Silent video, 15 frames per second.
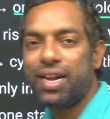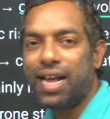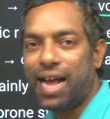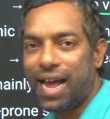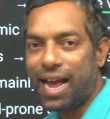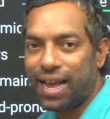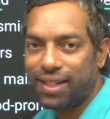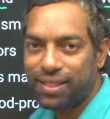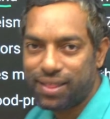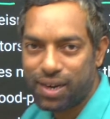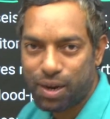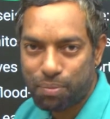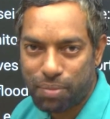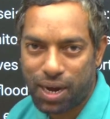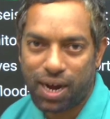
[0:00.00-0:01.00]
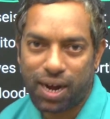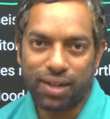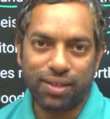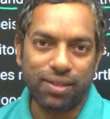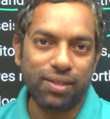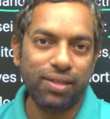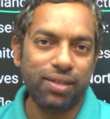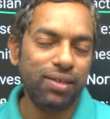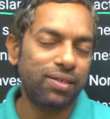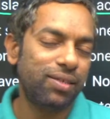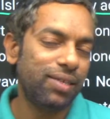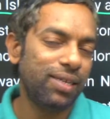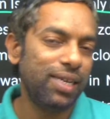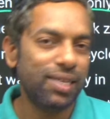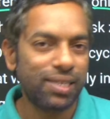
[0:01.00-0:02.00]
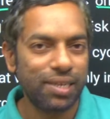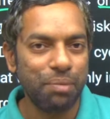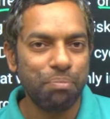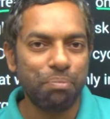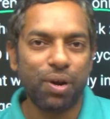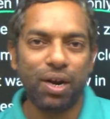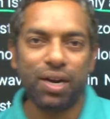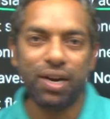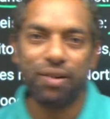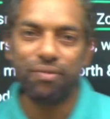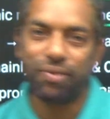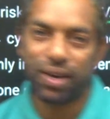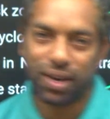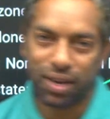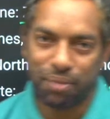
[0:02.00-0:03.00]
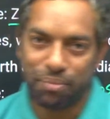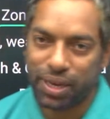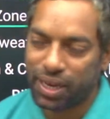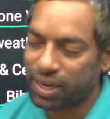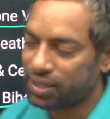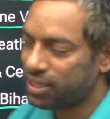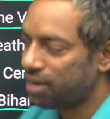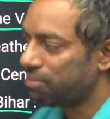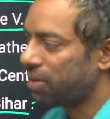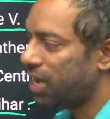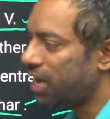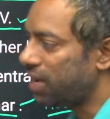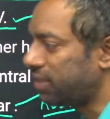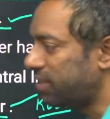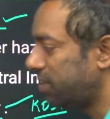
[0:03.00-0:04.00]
Hyderabad. This is important for coming exam, guys.